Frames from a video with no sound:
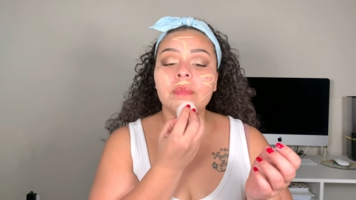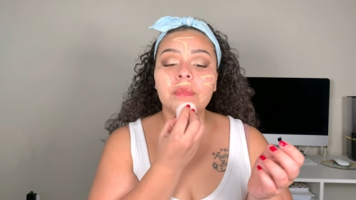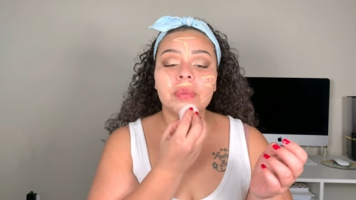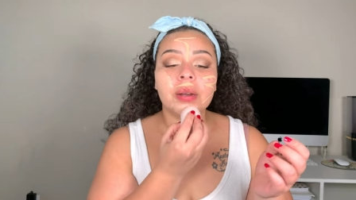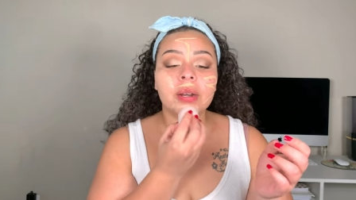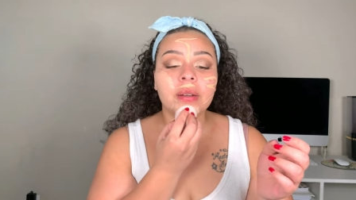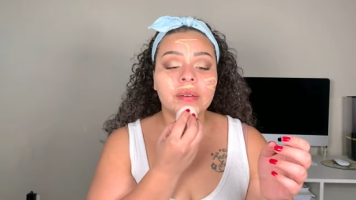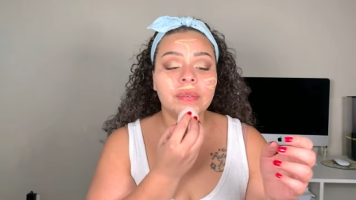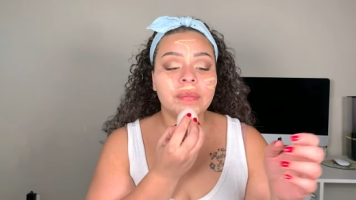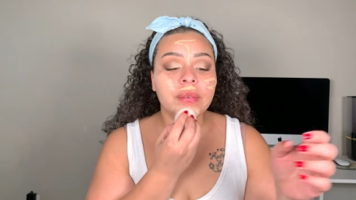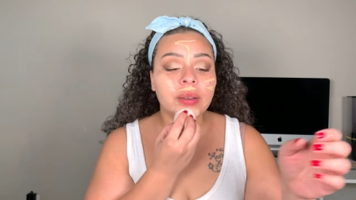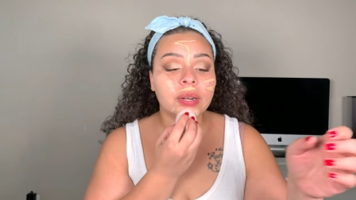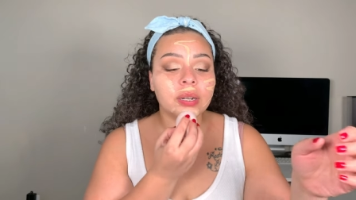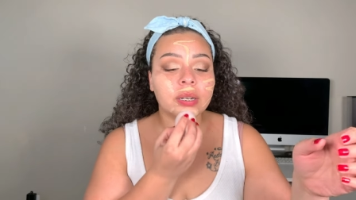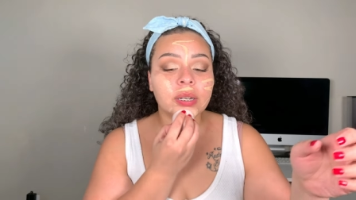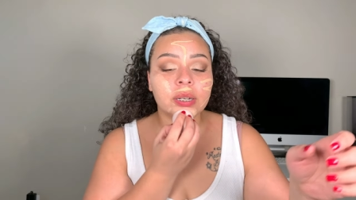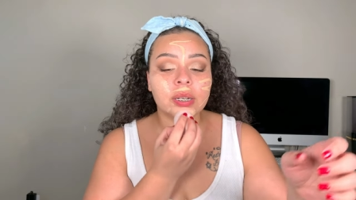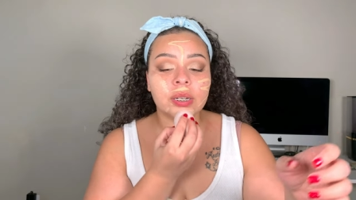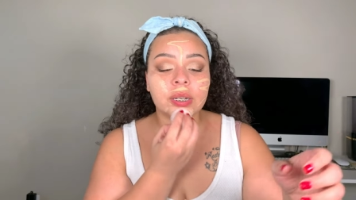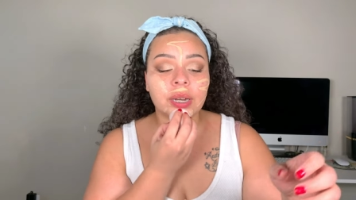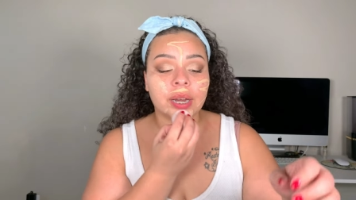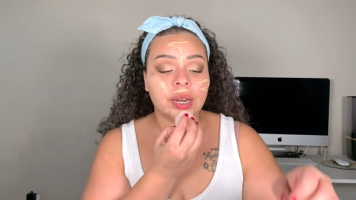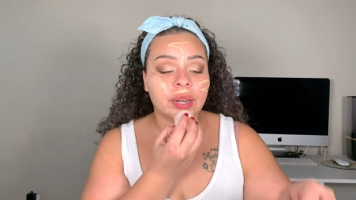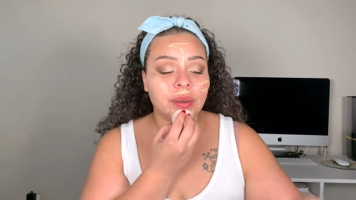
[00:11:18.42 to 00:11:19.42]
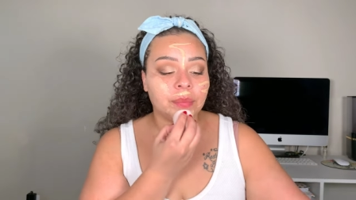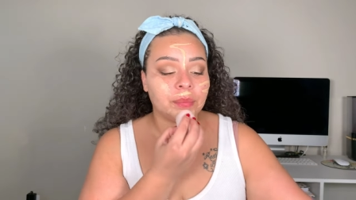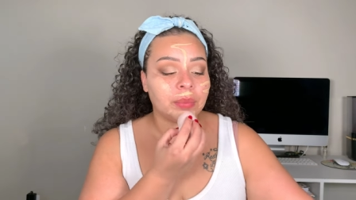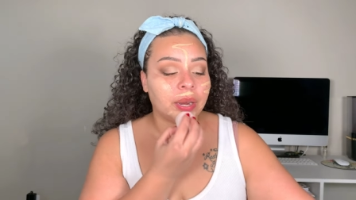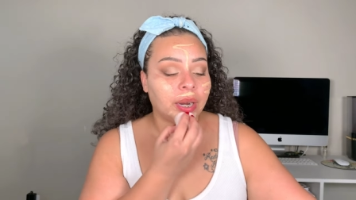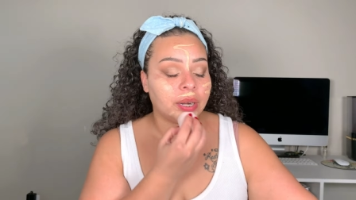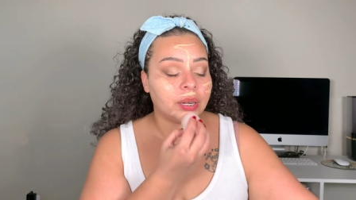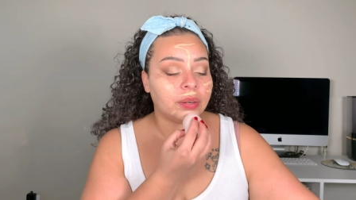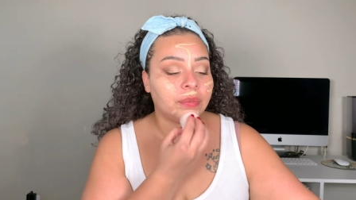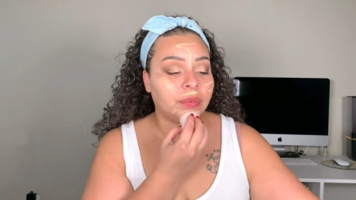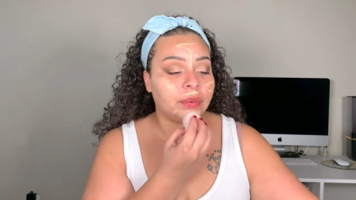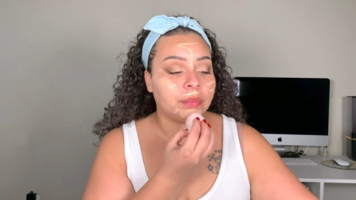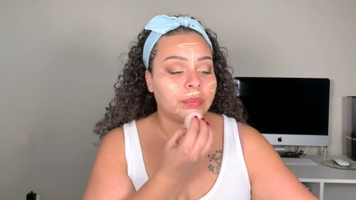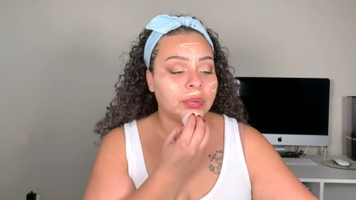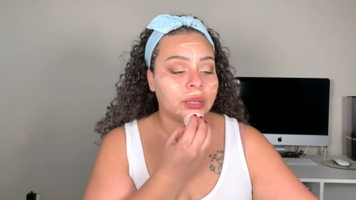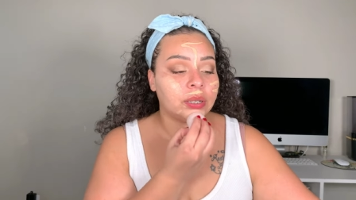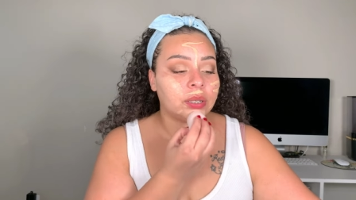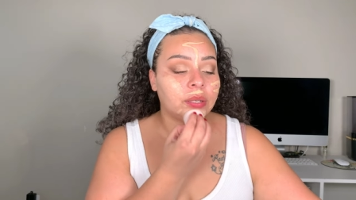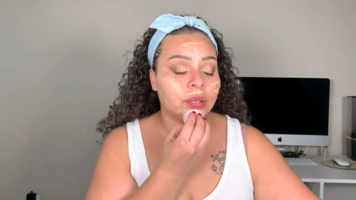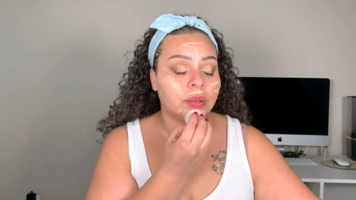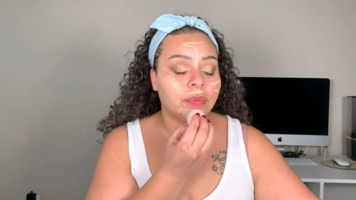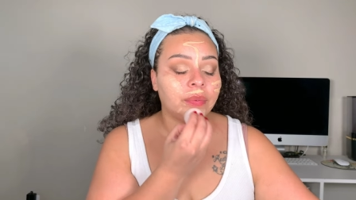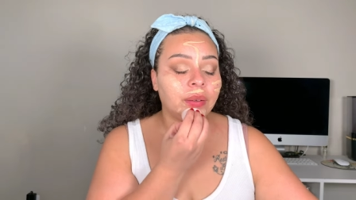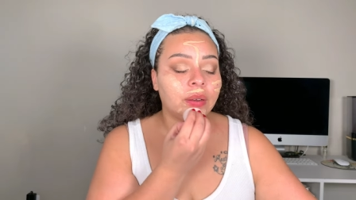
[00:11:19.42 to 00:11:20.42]
Perfect shade match for me.
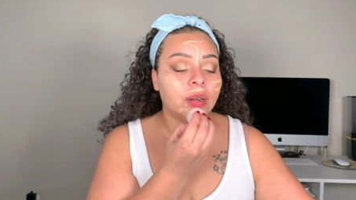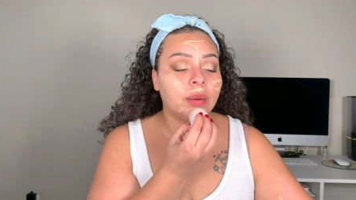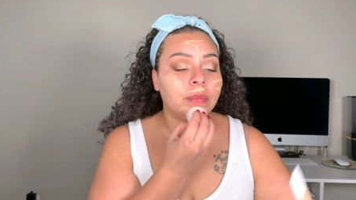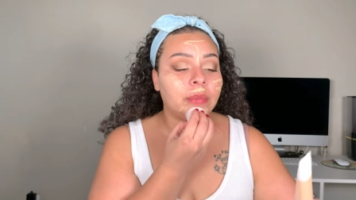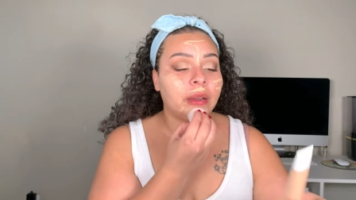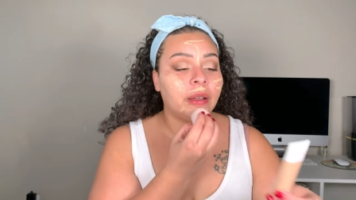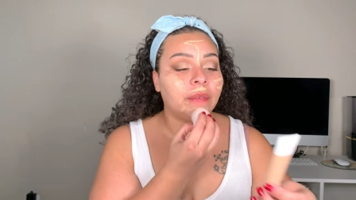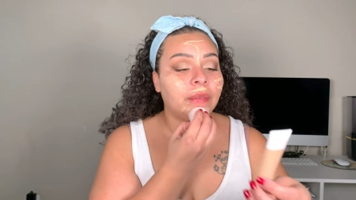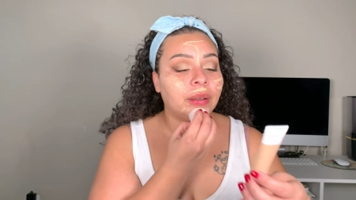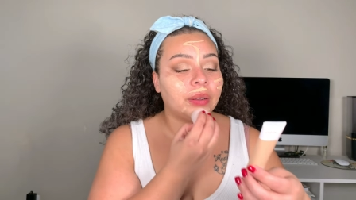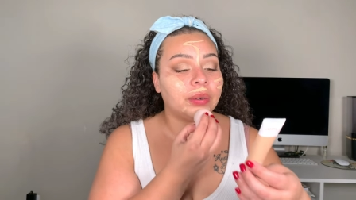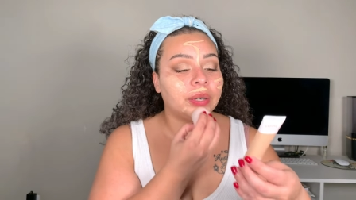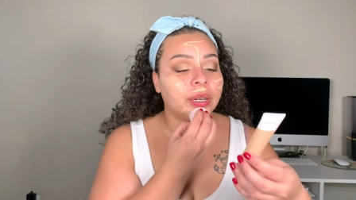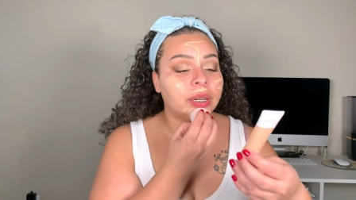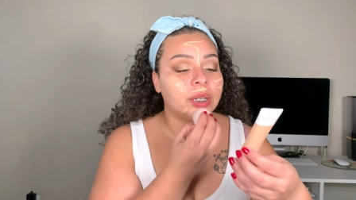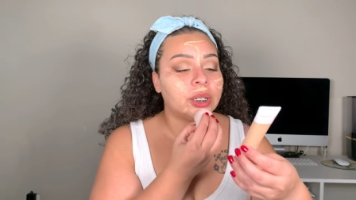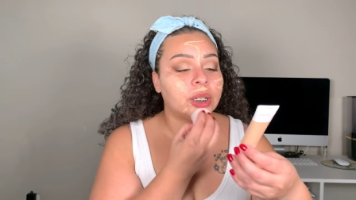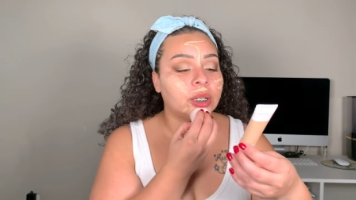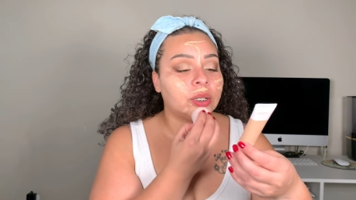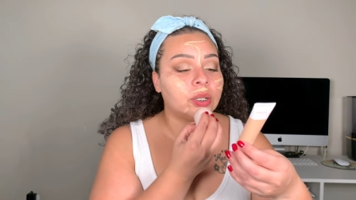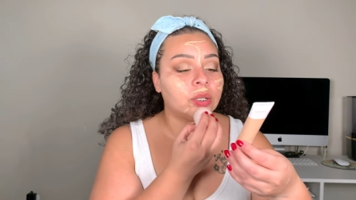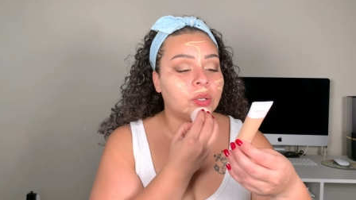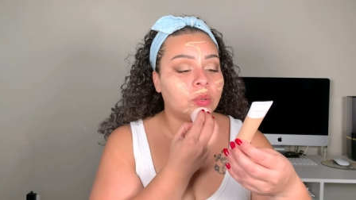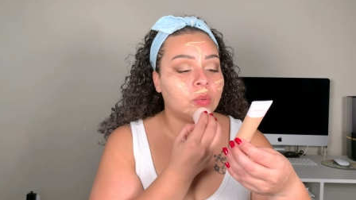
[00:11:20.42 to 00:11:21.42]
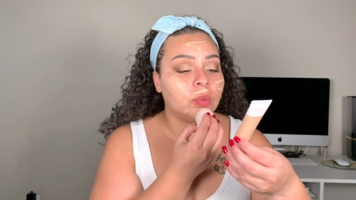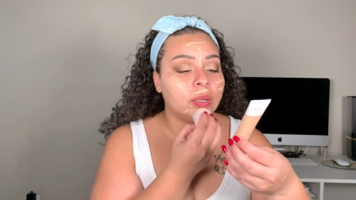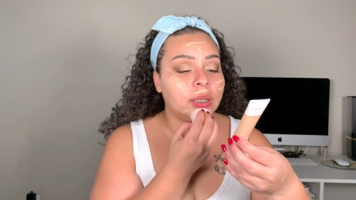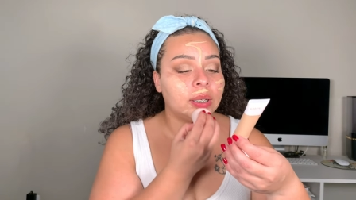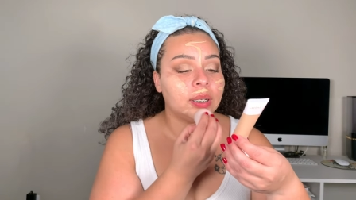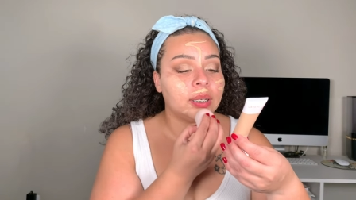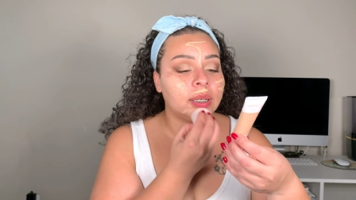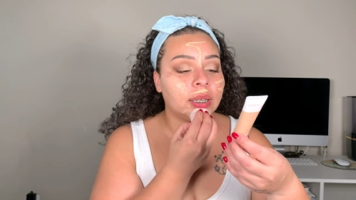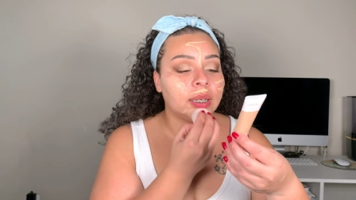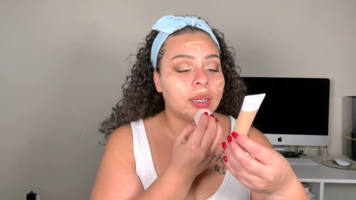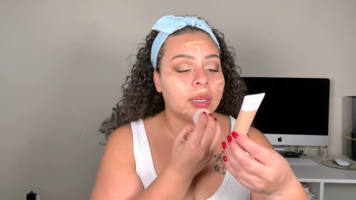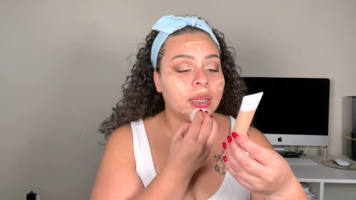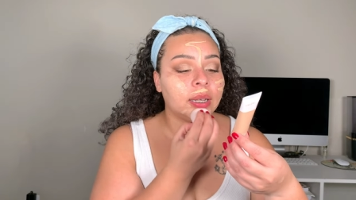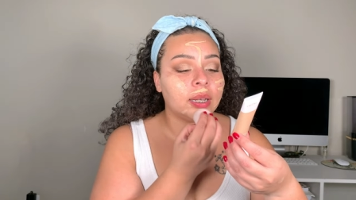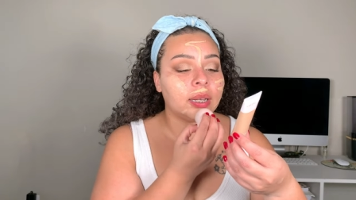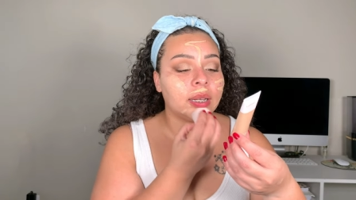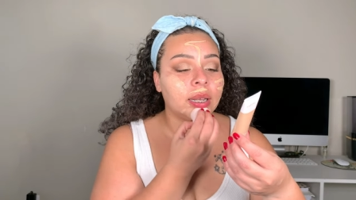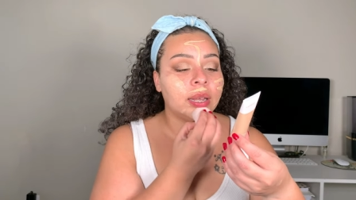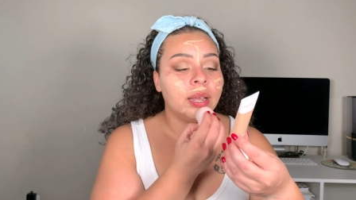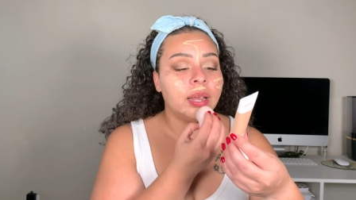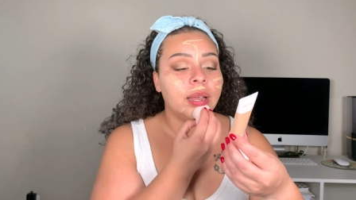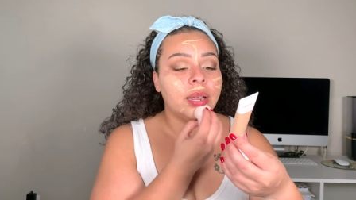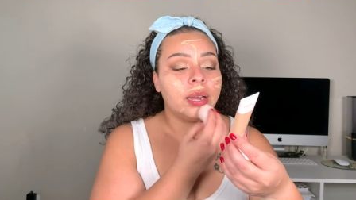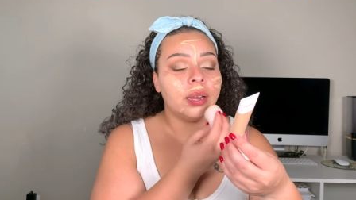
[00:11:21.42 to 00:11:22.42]
So if you're my foundation twinsy,